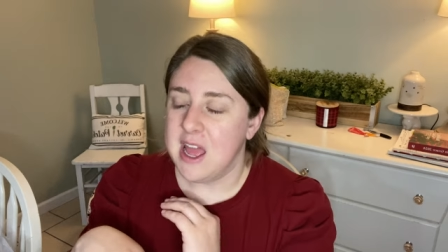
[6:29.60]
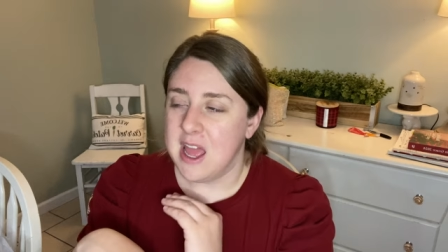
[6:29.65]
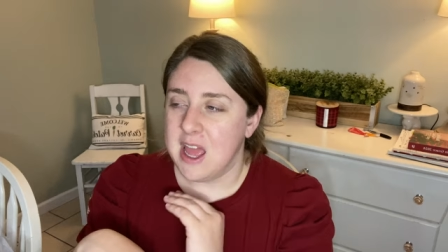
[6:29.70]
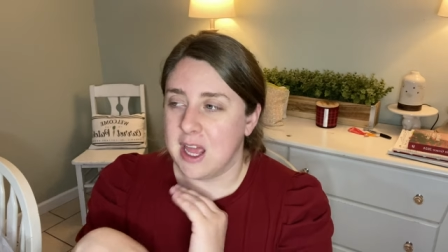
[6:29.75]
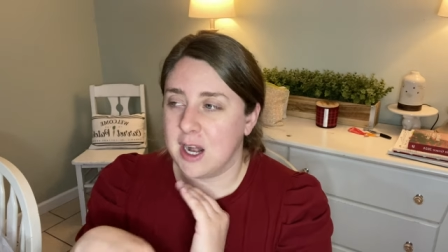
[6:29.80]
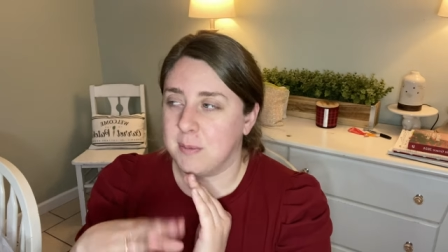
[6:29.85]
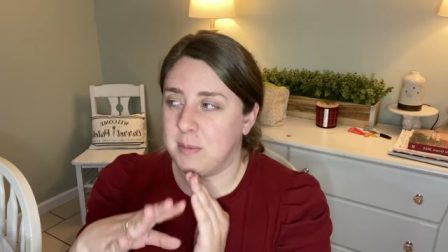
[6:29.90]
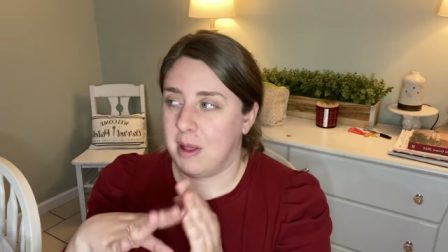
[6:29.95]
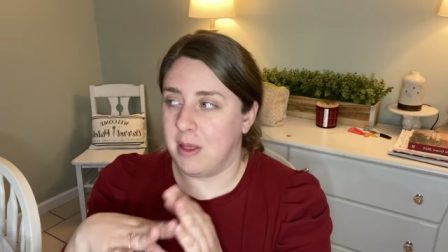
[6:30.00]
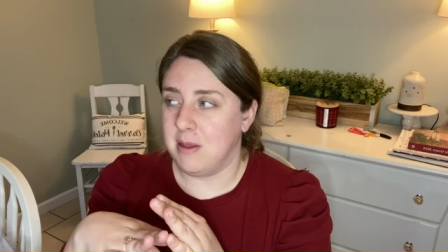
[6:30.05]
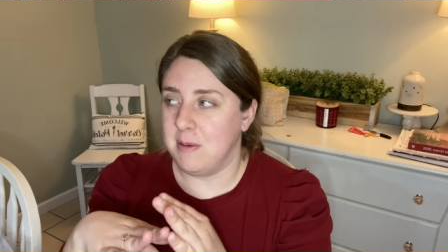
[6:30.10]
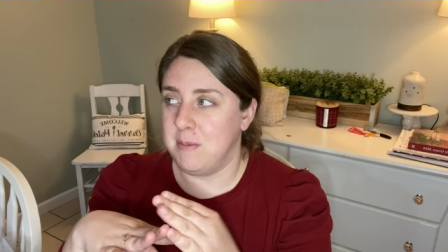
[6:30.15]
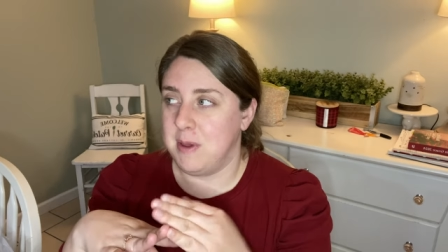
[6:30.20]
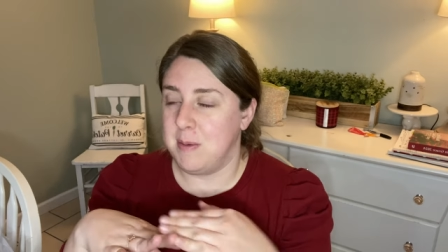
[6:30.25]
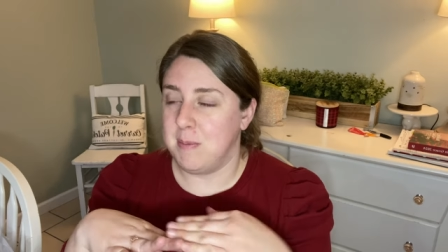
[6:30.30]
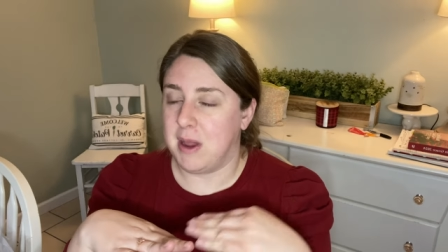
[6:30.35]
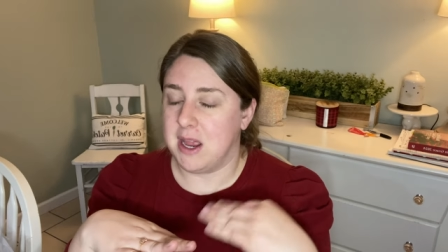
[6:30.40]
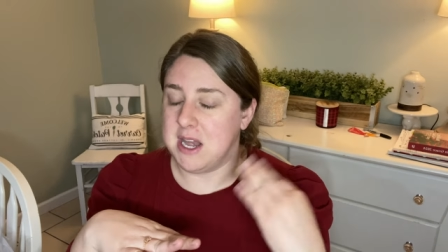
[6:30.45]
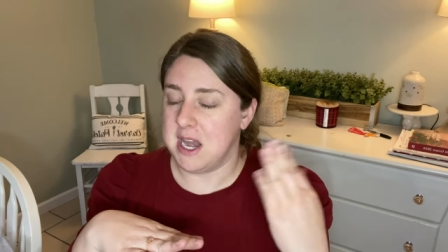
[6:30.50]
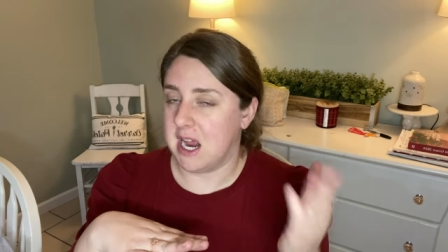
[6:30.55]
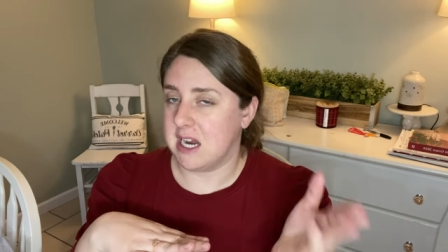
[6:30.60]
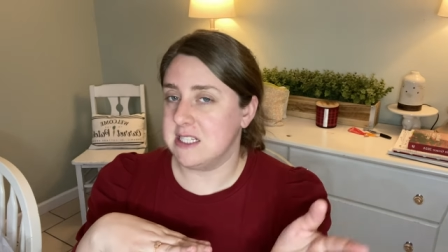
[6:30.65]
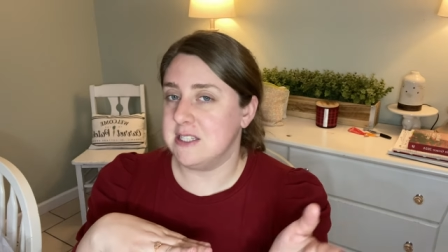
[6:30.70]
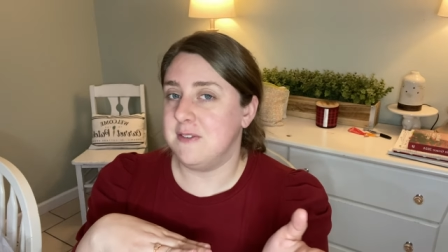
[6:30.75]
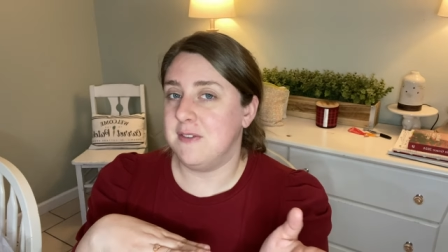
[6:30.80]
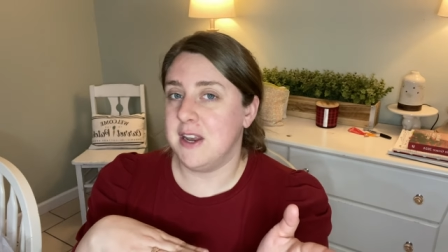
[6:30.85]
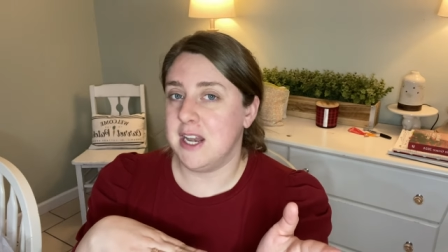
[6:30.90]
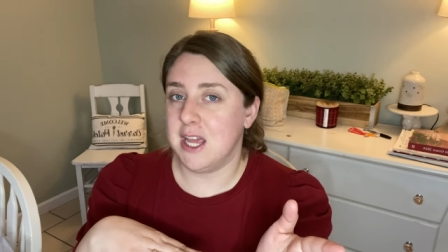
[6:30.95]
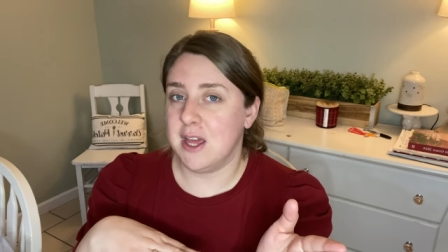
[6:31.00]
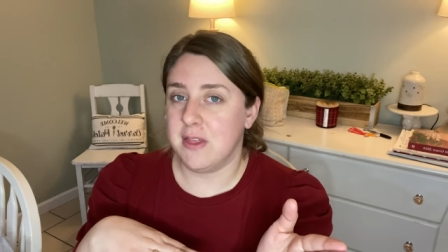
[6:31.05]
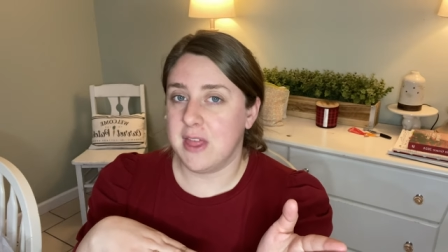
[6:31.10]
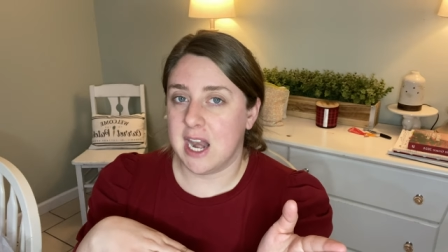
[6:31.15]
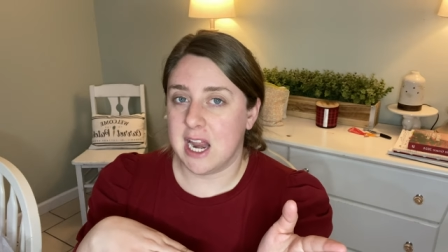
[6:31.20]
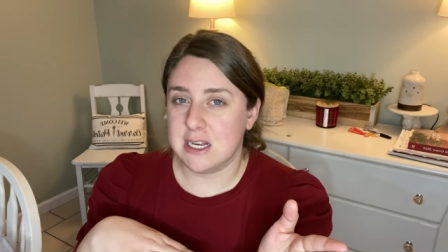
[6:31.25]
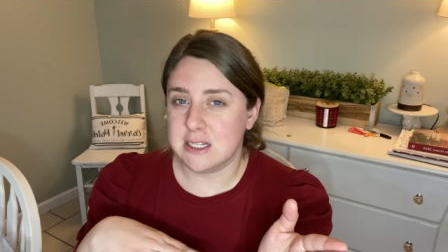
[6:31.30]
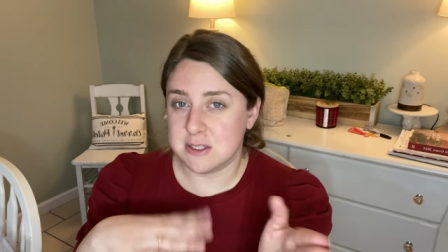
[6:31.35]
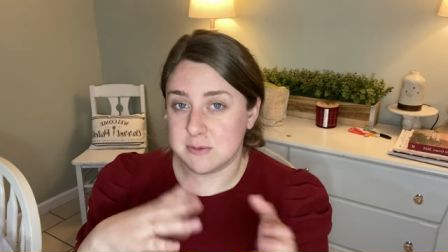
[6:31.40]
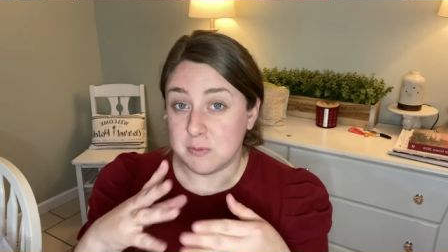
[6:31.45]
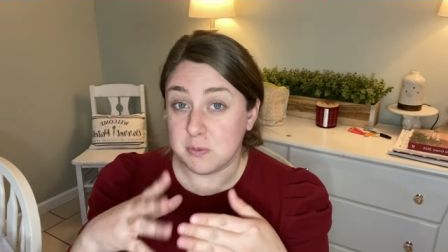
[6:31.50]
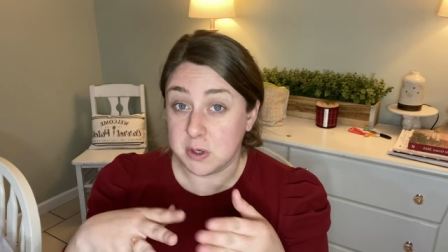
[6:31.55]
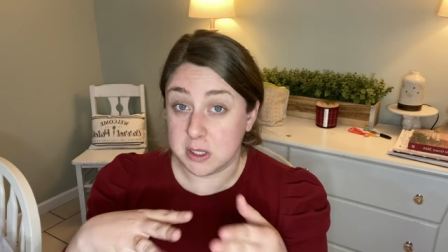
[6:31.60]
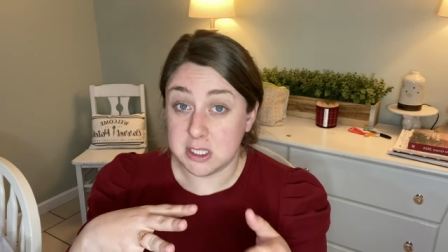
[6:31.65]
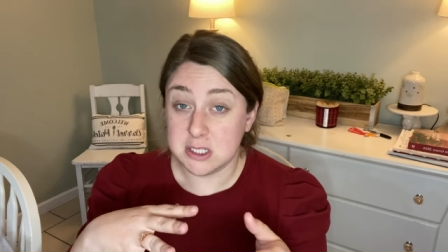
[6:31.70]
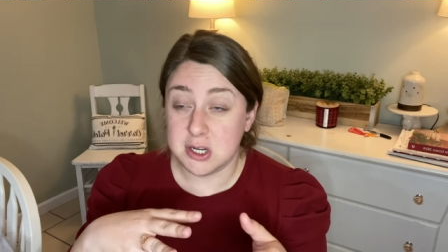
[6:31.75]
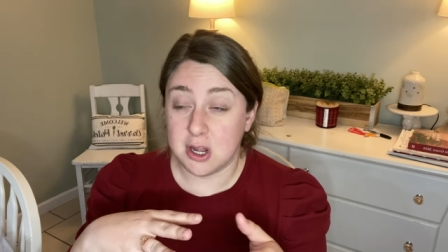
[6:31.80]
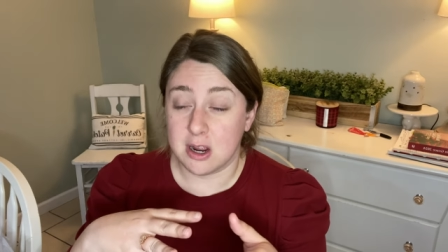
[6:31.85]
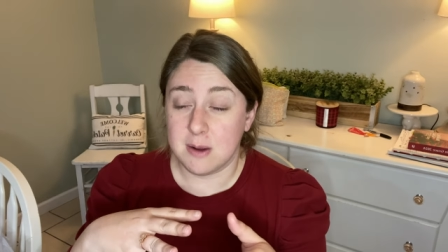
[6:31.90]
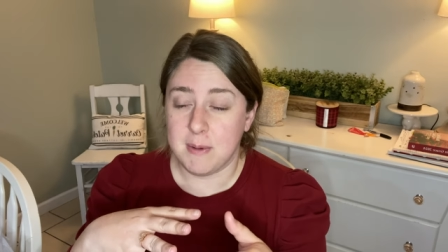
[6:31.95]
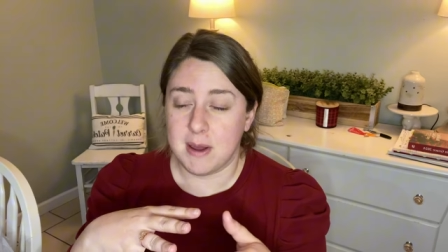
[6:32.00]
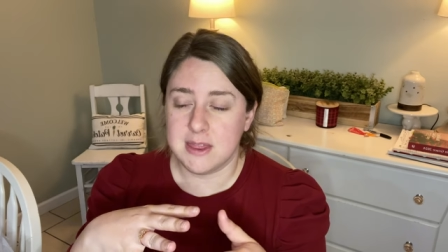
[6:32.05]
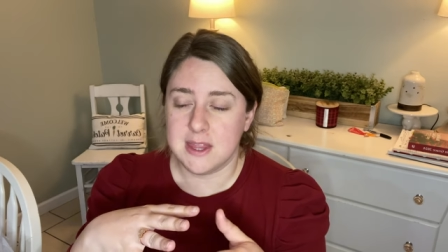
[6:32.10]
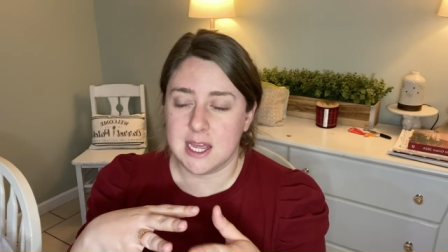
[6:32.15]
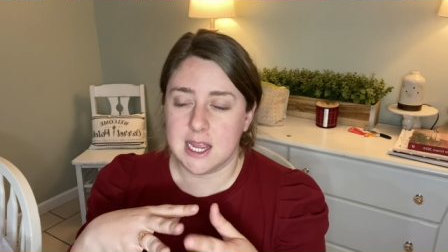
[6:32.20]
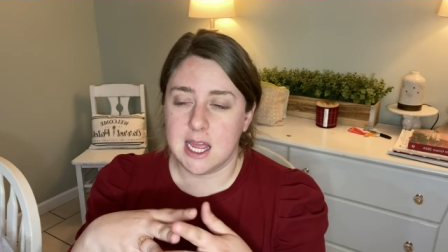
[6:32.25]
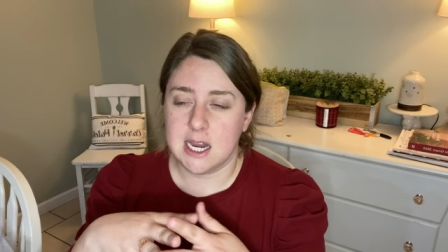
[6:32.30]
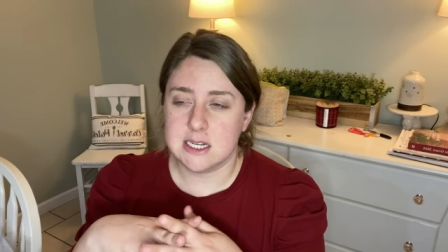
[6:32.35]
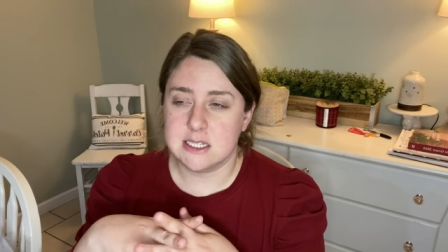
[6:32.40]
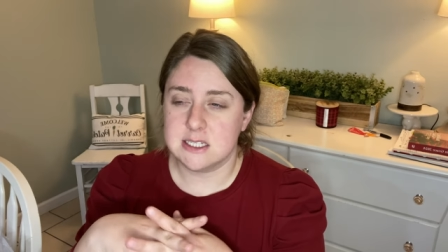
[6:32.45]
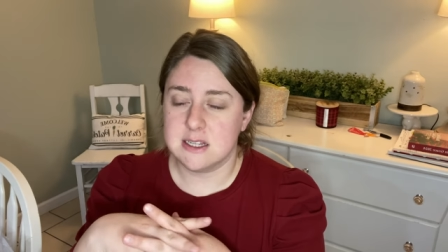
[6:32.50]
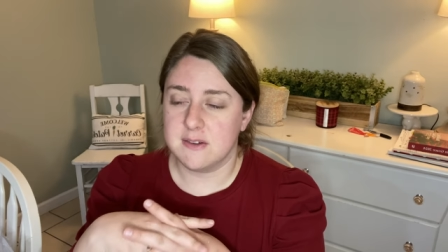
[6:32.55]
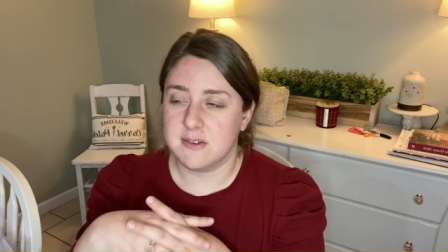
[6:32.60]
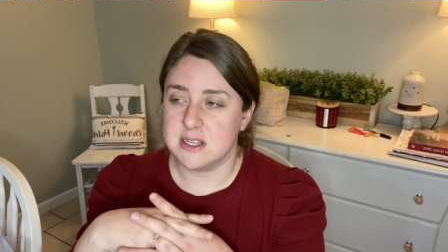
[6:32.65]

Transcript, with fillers: It'll probably be my next video that I really talk about that kind of stuff,